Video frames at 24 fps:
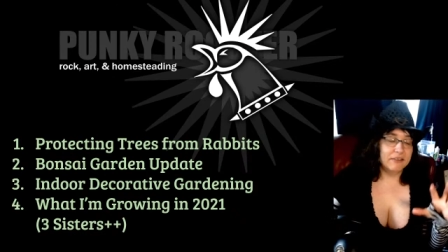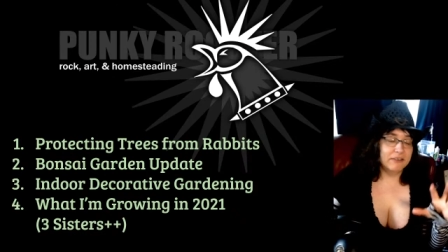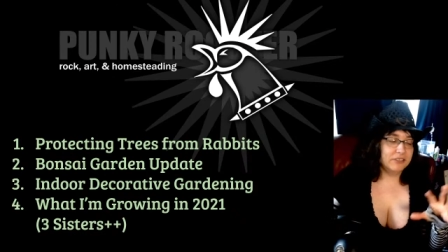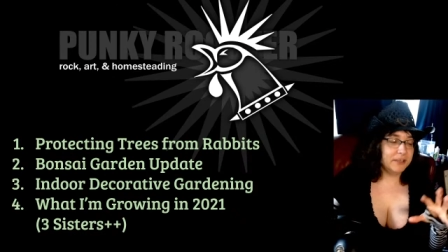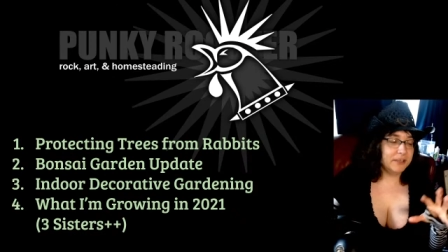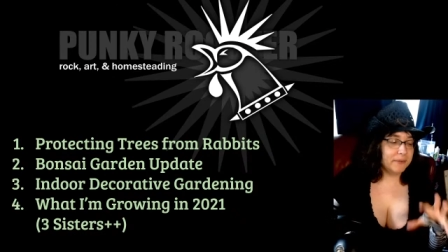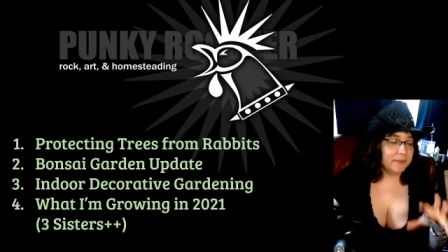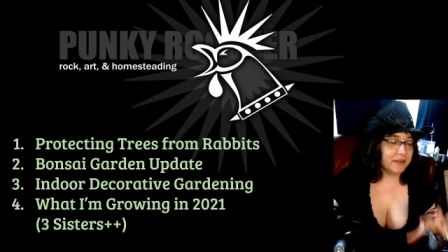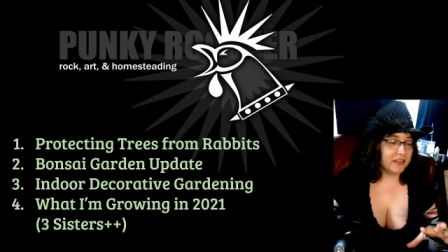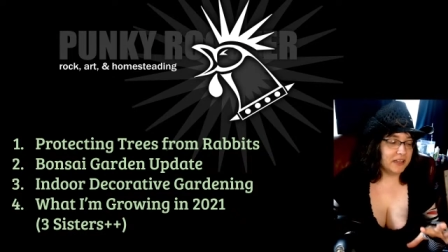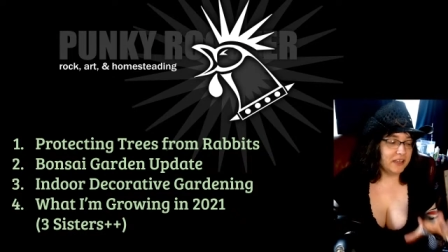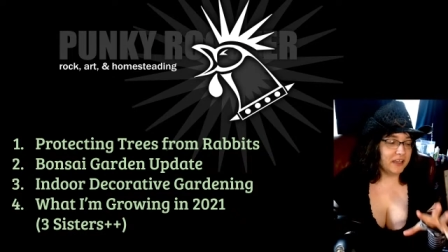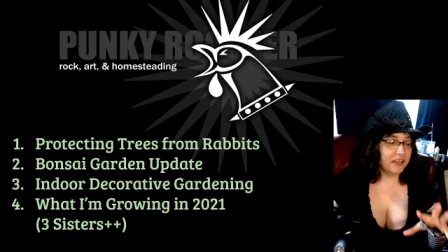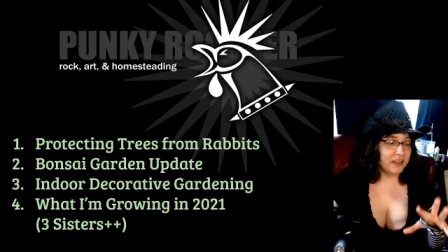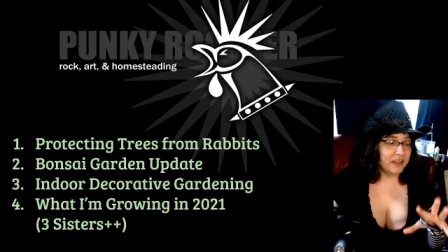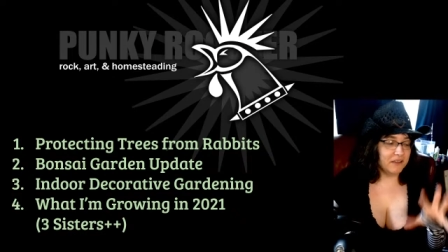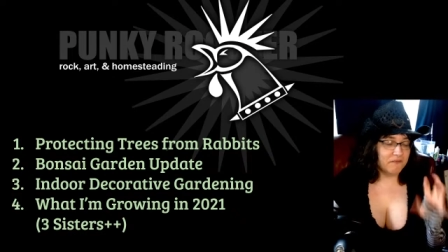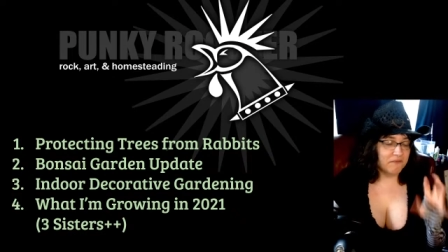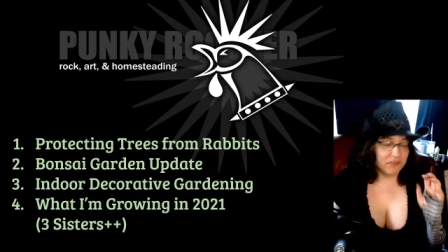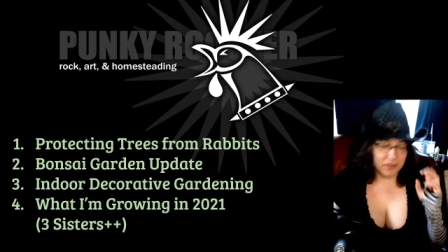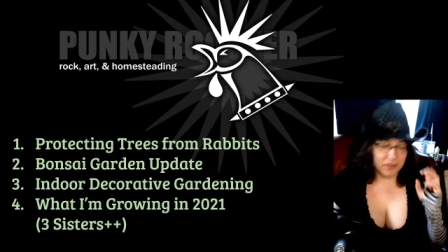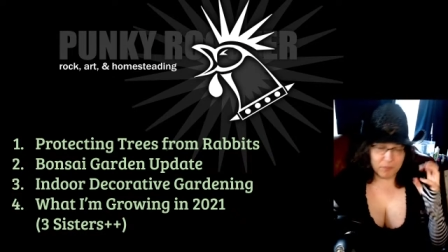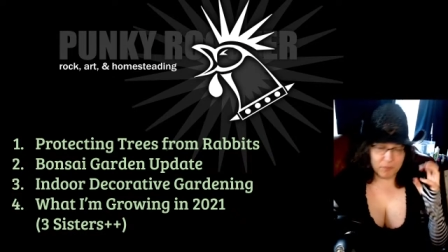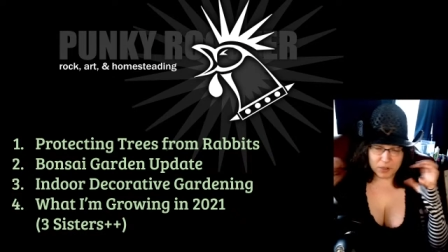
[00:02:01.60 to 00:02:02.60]
typically,
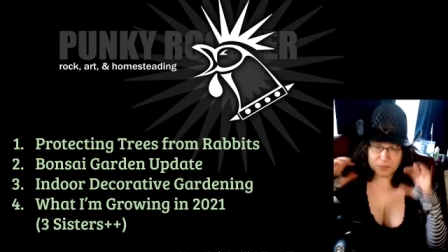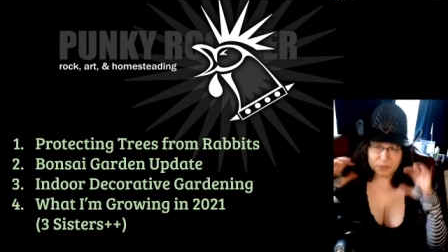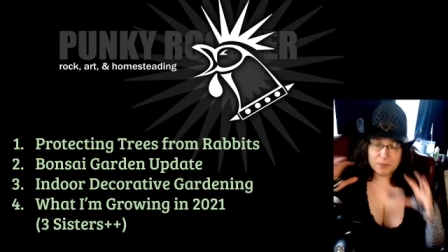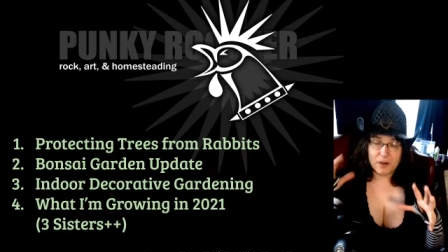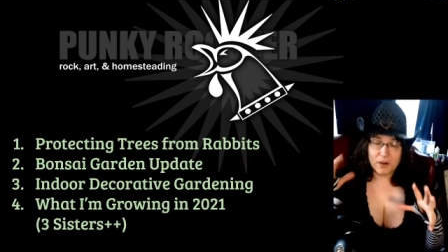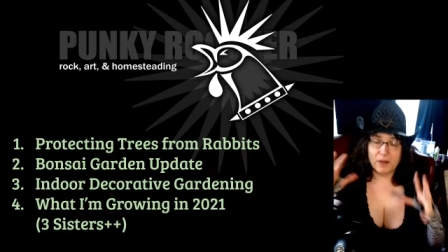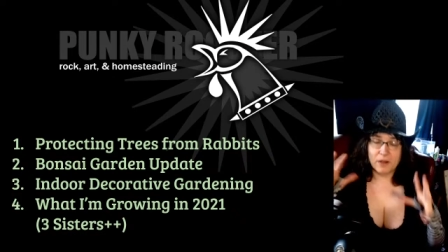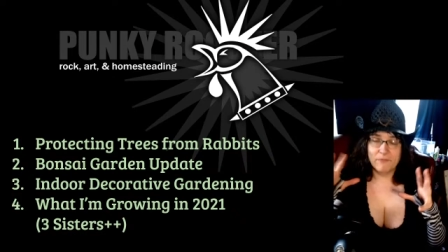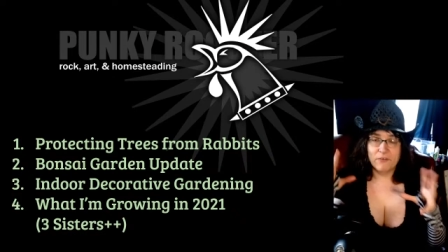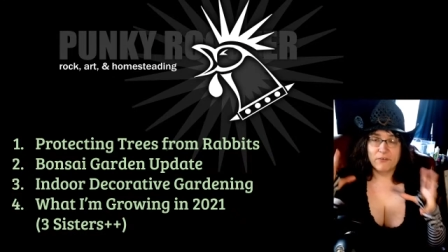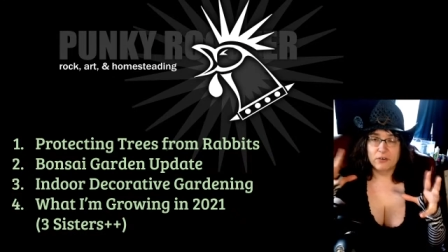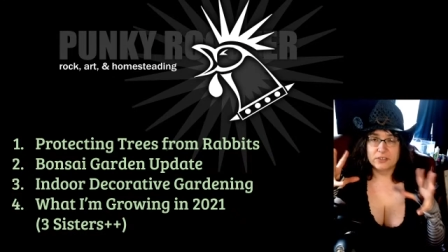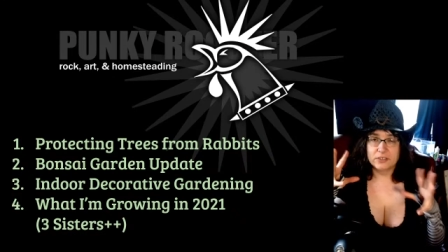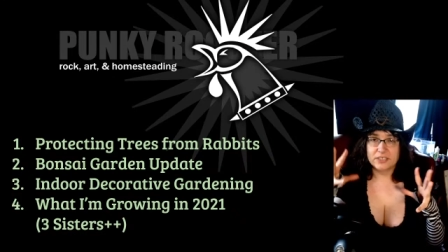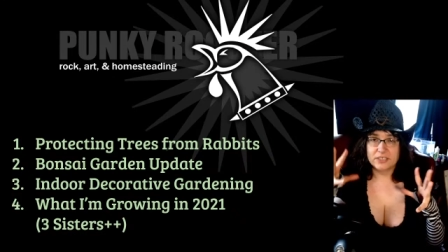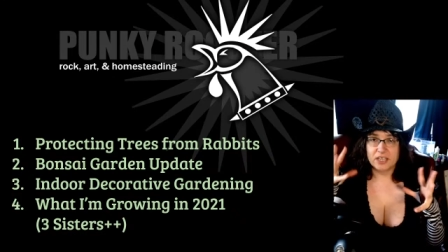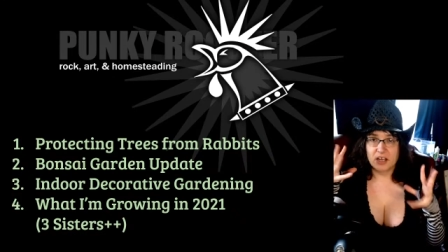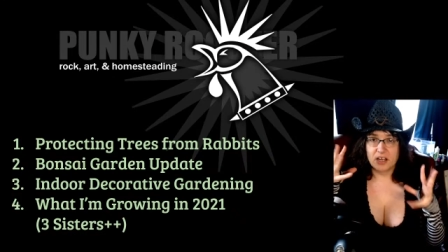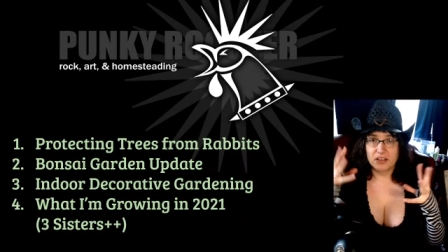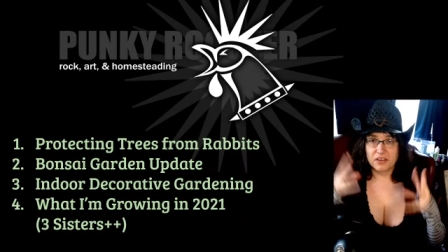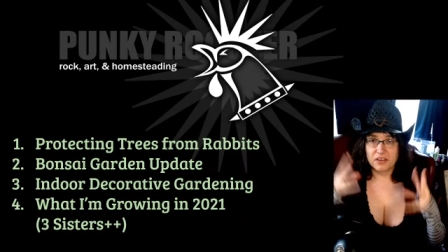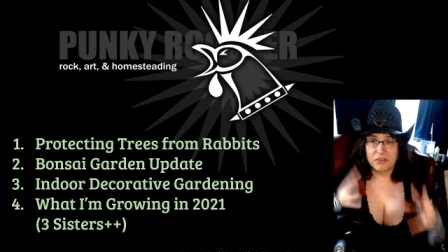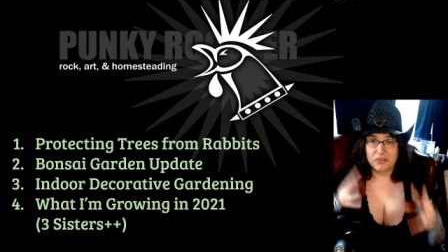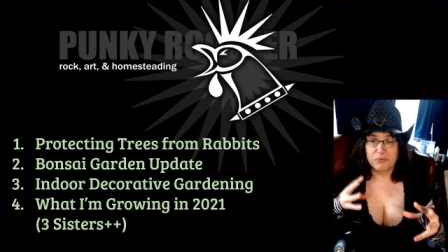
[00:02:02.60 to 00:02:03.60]
for the most part, I'm
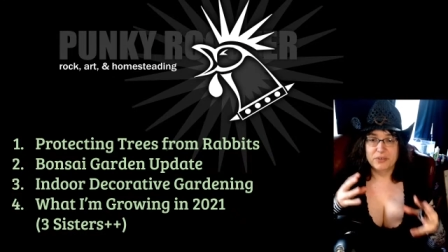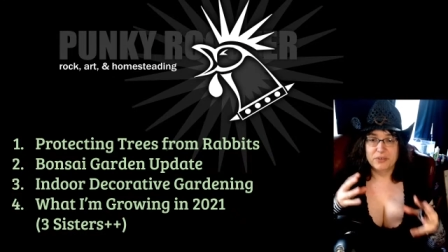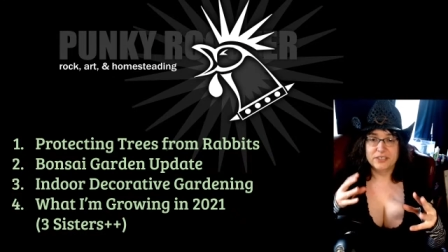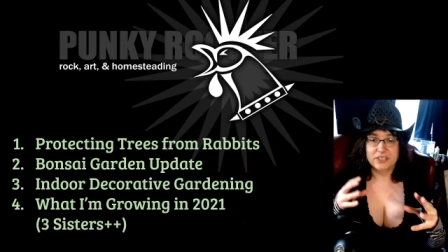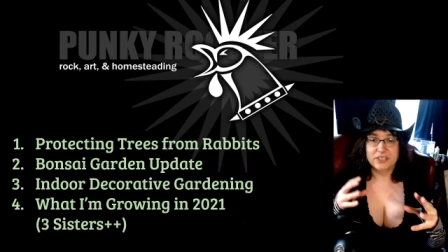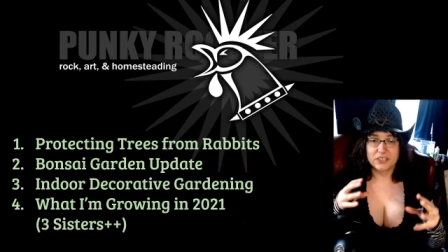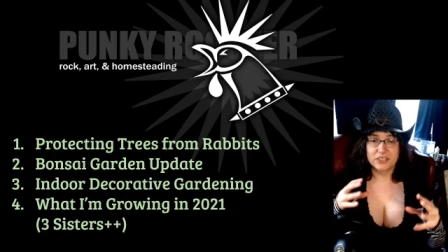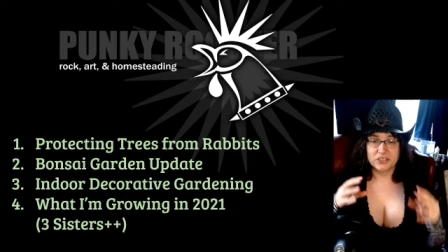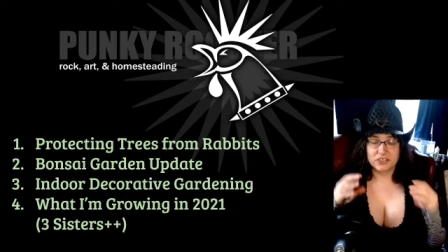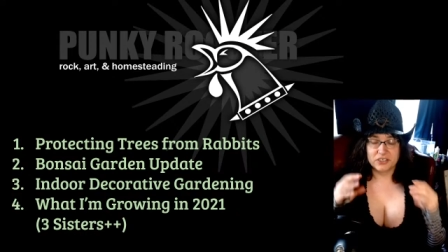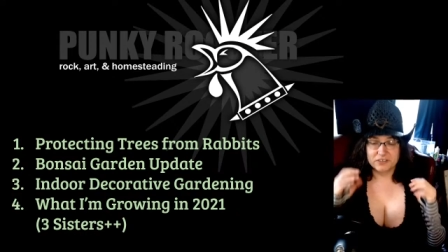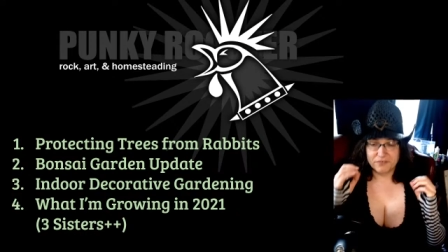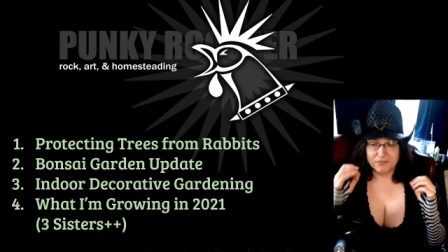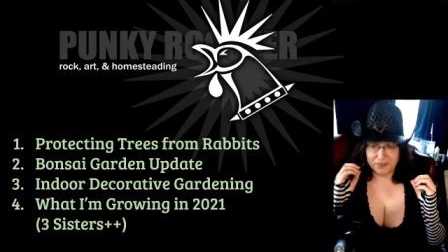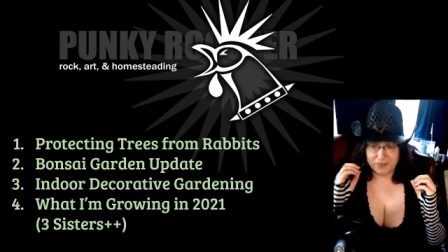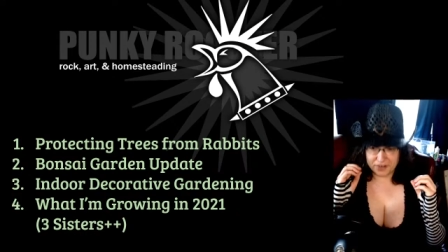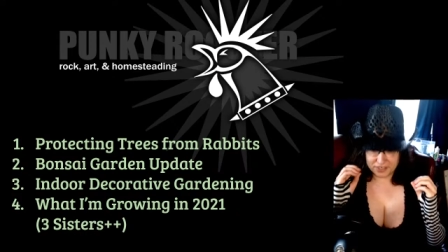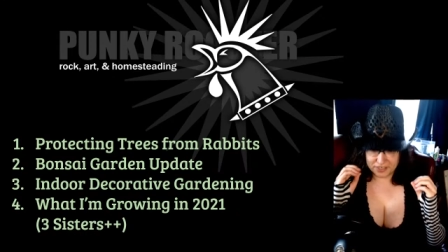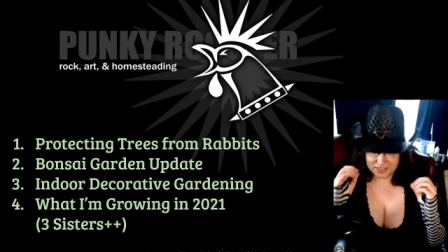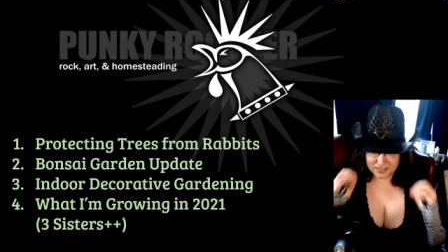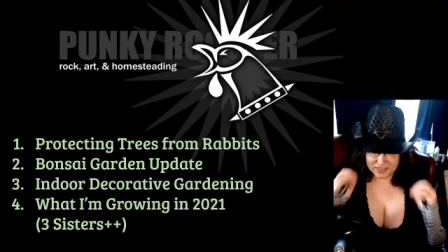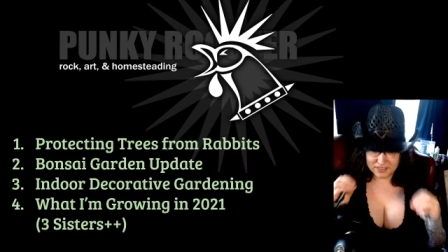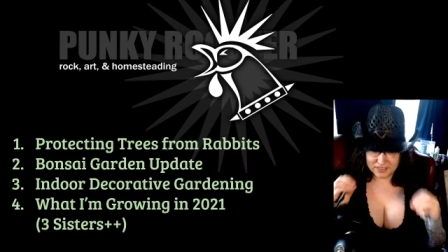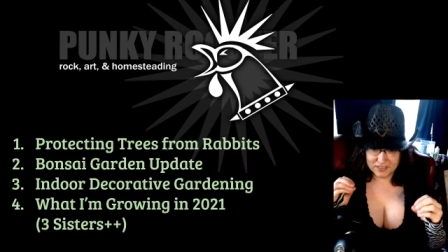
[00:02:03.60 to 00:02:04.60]
focusing on the Three Sisters
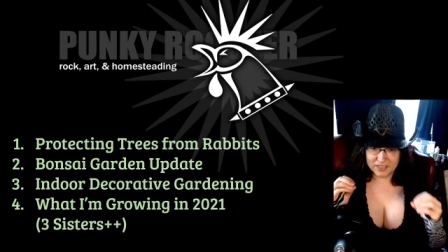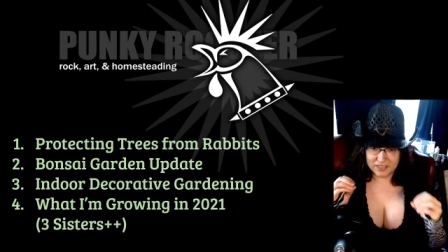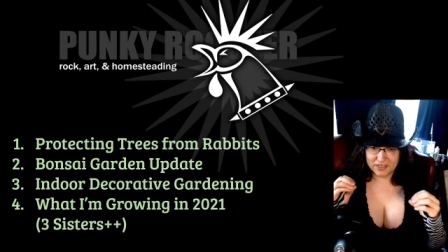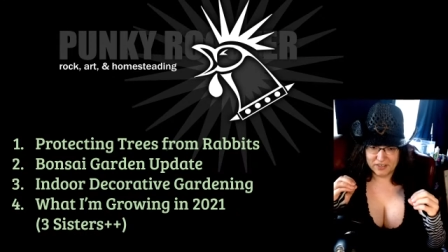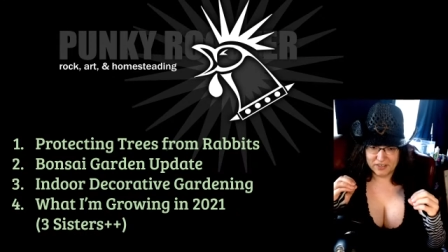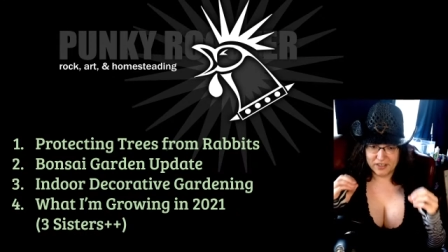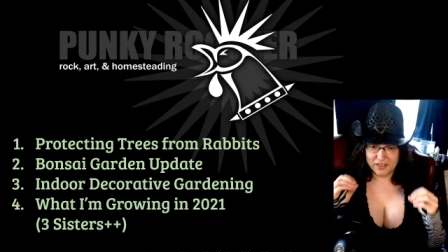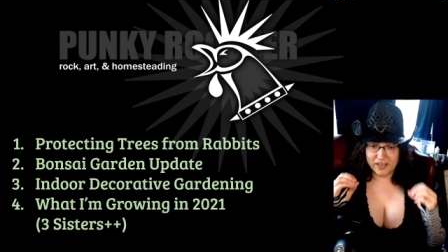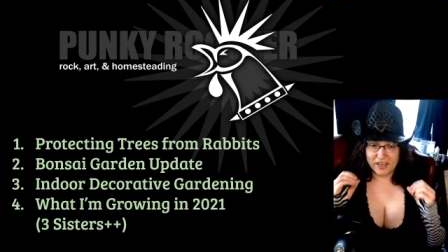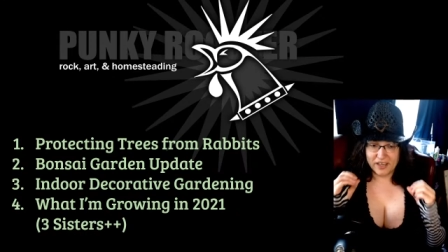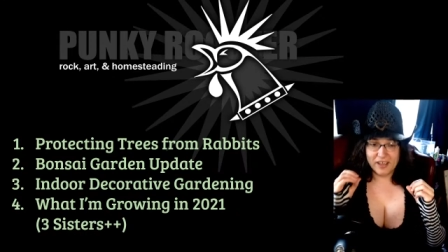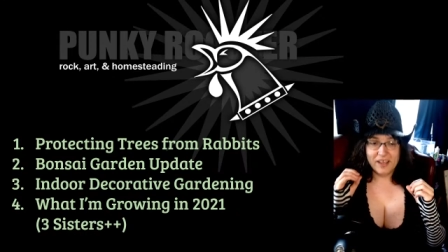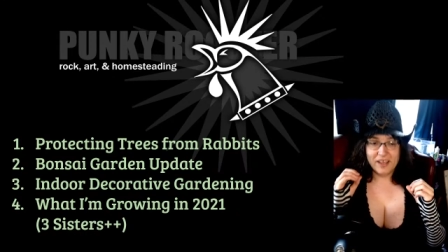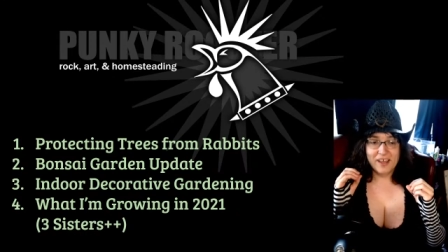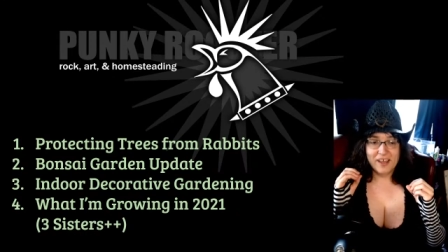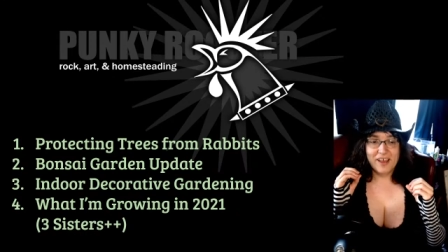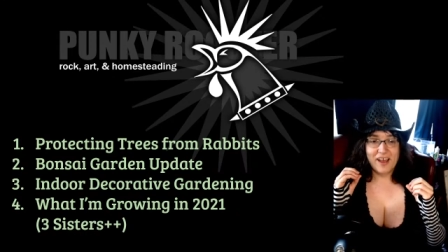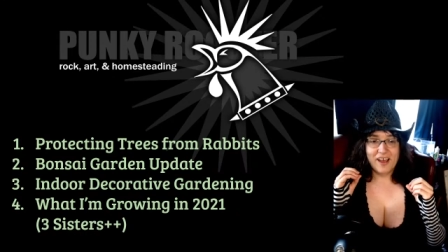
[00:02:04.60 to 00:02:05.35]
very sincerely,